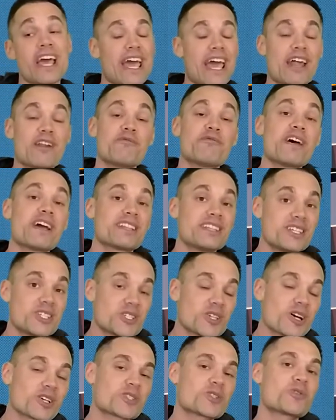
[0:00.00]
And in fact, these
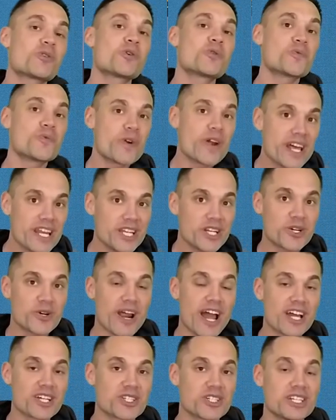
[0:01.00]
stocks are already
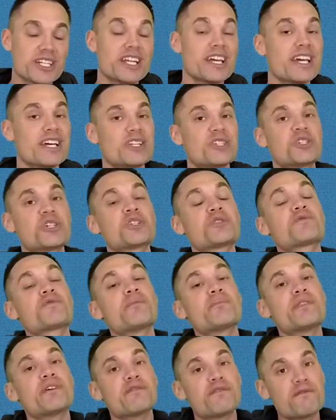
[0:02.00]
crashing just
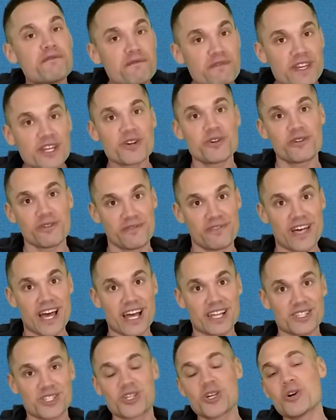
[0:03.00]
from the fear of
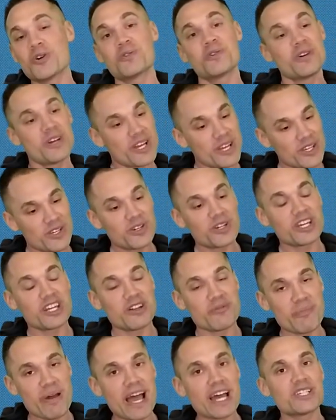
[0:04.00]
that. So you can
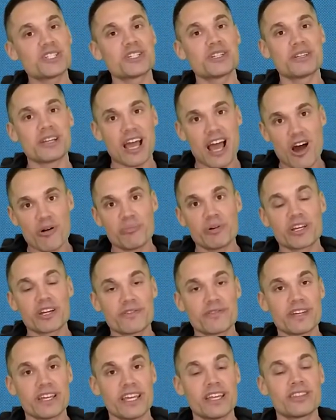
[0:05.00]
imagine how big
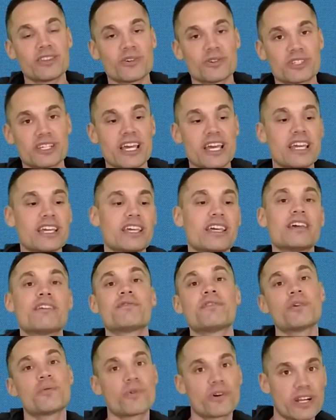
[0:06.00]
of a hit they'll take if
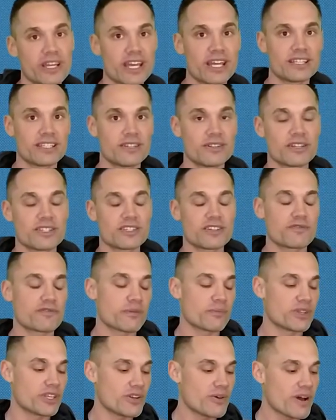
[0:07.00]
they were to get delisted
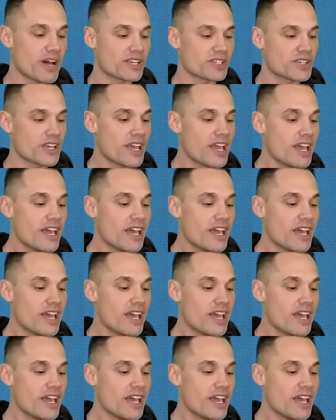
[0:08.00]
from the US.